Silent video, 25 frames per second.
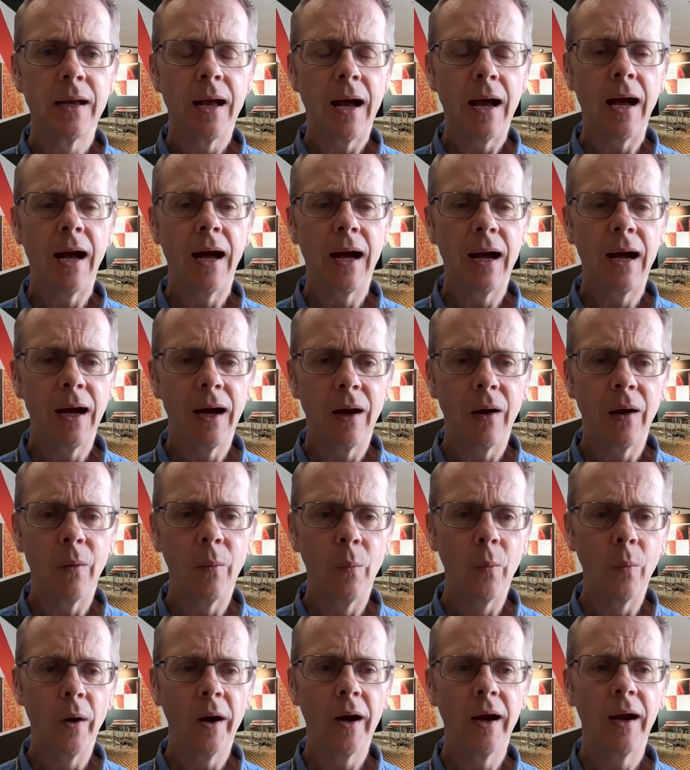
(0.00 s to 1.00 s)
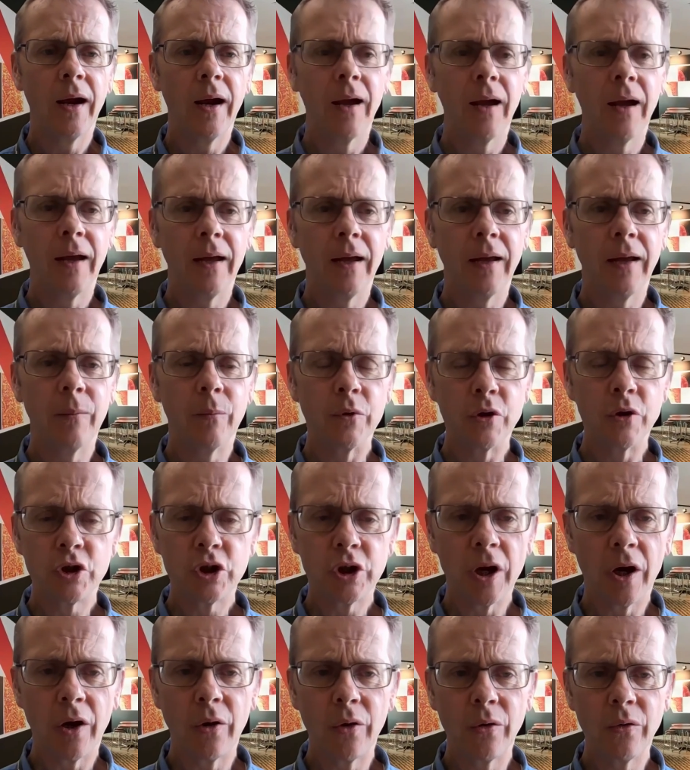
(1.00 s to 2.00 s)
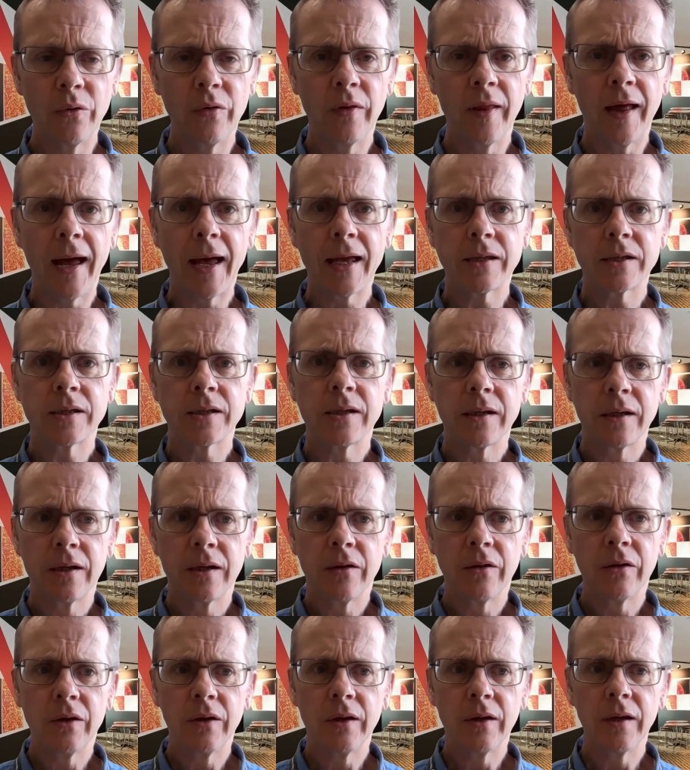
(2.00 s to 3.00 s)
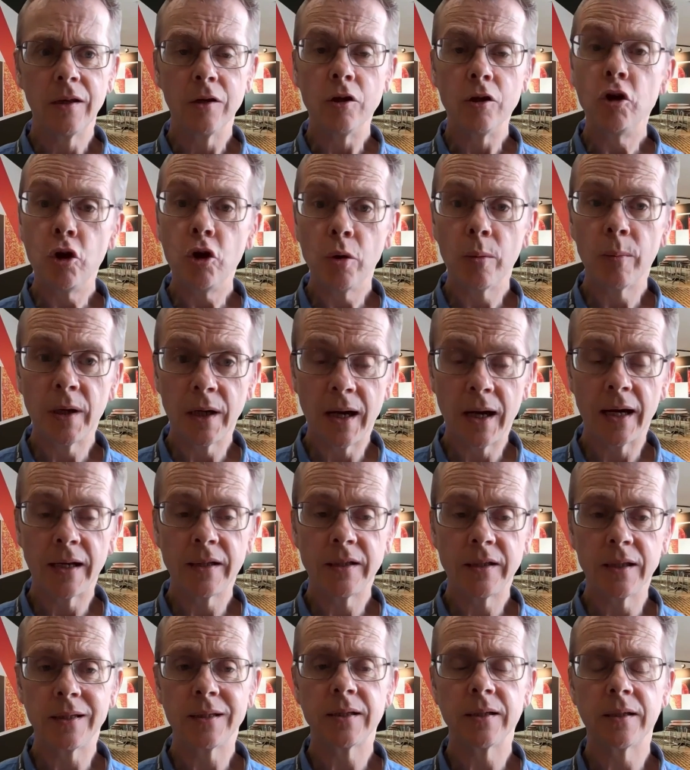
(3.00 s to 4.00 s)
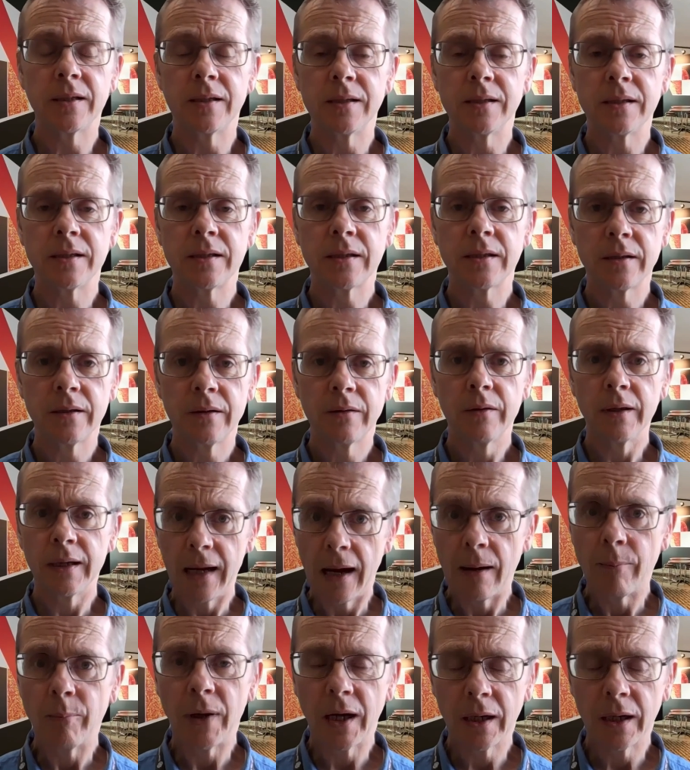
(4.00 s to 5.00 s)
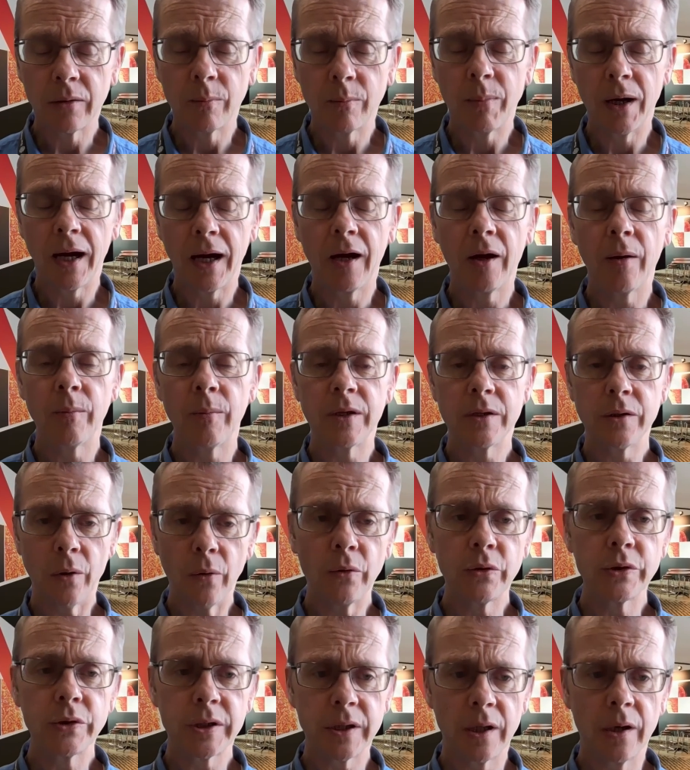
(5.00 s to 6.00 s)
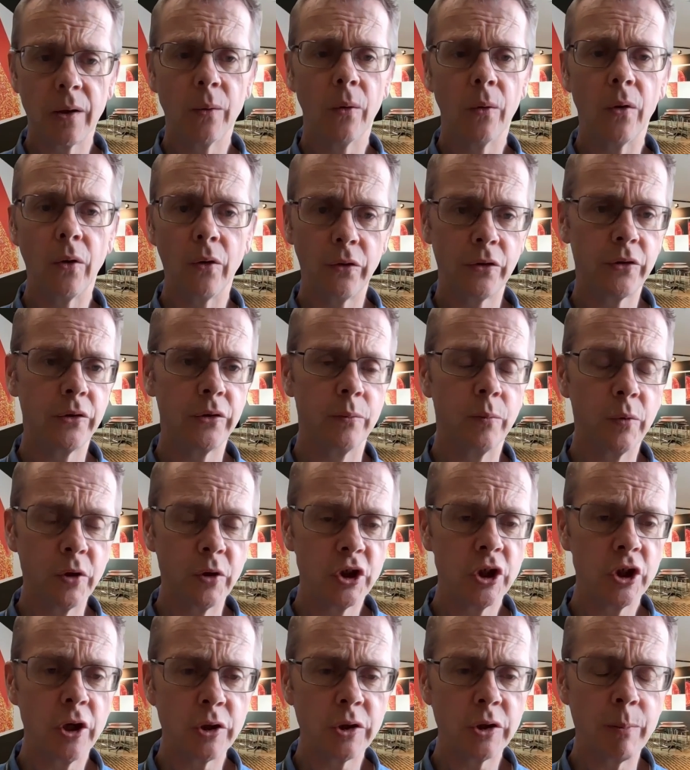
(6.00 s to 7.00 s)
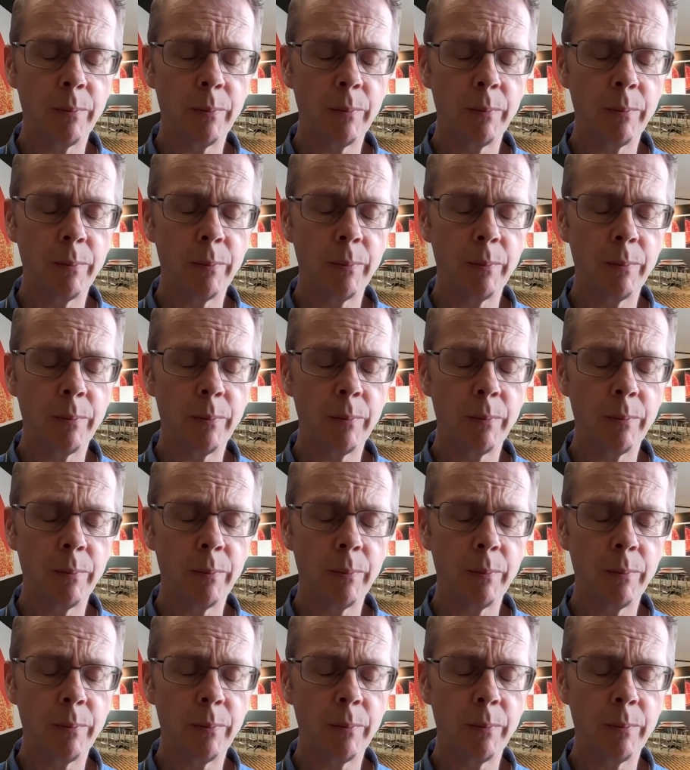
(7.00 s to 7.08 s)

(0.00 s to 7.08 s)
where it was shown that in human Huntington's, the gut microbiome is also altered, which shows the